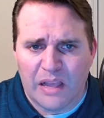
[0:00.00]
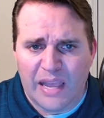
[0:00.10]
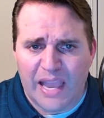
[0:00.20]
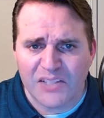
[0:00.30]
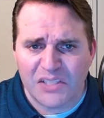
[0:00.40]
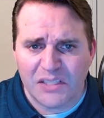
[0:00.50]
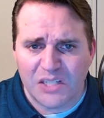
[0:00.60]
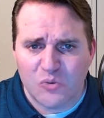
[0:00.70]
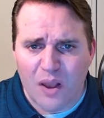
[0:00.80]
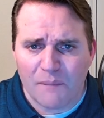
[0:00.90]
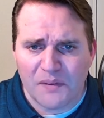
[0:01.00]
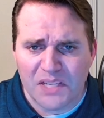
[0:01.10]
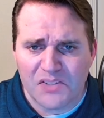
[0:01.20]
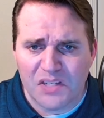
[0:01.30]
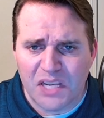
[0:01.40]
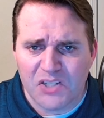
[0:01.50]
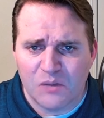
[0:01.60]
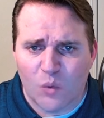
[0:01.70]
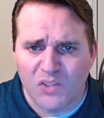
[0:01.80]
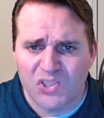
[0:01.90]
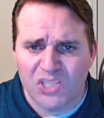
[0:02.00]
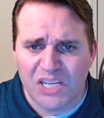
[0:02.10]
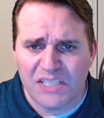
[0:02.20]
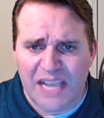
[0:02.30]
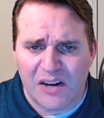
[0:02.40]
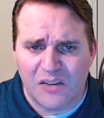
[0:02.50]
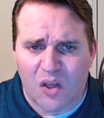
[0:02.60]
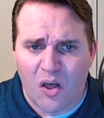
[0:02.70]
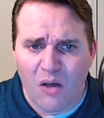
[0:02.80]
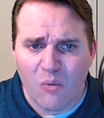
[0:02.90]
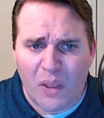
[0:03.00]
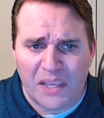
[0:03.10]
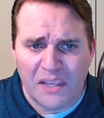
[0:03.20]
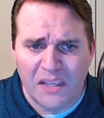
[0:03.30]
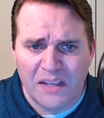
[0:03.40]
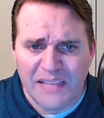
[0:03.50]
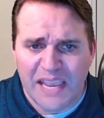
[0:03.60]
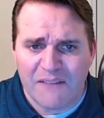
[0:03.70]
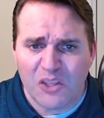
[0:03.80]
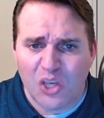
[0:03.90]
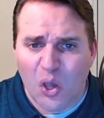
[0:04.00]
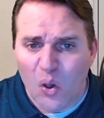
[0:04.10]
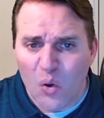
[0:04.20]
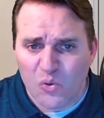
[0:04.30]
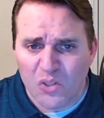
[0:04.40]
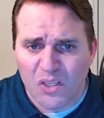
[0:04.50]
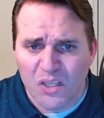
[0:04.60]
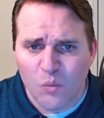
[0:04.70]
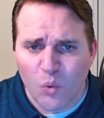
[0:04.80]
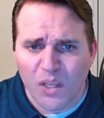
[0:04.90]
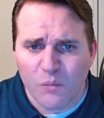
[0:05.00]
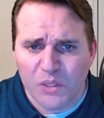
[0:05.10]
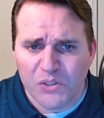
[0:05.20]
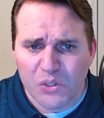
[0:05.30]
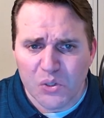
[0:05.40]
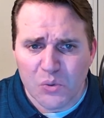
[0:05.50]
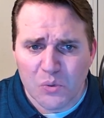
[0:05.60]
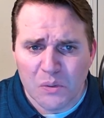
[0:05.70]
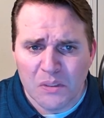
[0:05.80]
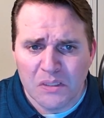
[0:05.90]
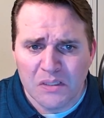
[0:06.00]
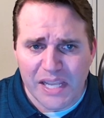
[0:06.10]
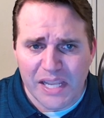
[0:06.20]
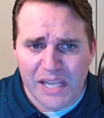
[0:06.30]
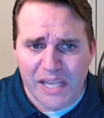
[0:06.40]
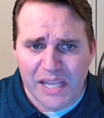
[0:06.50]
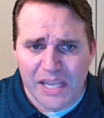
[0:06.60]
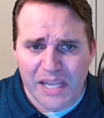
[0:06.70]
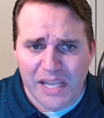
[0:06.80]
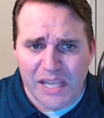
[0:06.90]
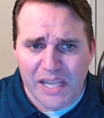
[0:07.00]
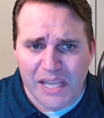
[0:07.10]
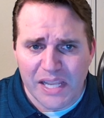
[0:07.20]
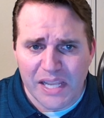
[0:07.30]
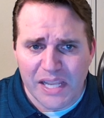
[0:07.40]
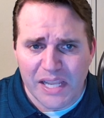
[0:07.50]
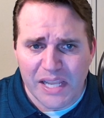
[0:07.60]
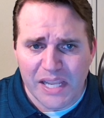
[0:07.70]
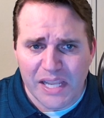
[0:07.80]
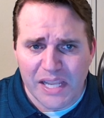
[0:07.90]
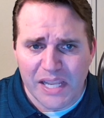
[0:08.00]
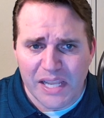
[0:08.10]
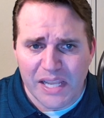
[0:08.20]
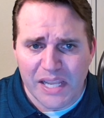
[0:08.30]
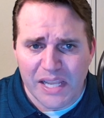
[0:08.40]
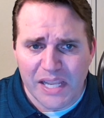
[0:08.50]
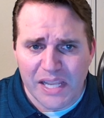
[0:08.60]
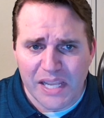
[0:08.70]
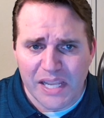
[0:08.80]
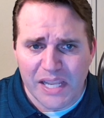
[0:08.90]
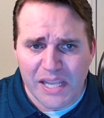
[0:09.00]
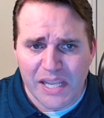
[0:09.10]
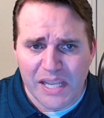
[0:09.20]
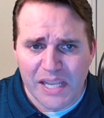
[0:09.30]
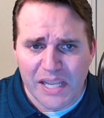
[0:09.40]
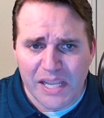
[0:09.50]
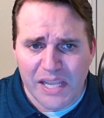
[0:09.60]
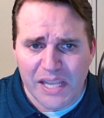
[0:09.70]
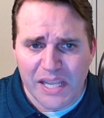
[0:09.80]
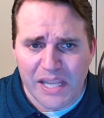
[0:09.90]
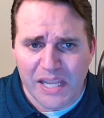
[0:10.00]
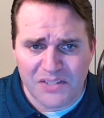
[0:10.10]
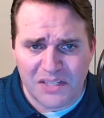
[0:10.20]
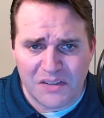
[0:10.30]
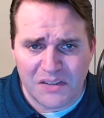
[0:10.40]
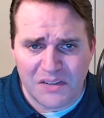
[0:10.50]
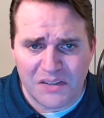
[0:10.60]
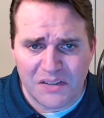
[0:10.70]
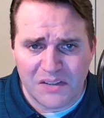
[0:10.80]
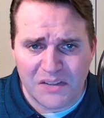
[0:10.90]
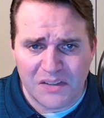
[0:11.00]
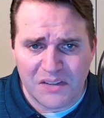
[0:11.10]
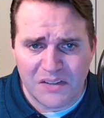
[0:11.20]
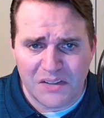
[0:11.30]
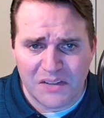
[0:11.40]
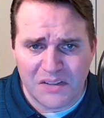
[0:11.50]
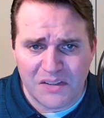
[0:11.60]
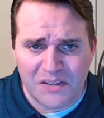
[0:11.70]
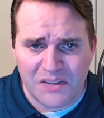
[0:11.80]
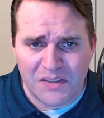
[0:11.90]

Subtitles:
I accidentally dropped the Destination 1 sheet down in the hallway. They have the code. What can we do?" She turned, her eyes wide. "I don't know. I know there's a secret exit in this room somewhere, but I didn't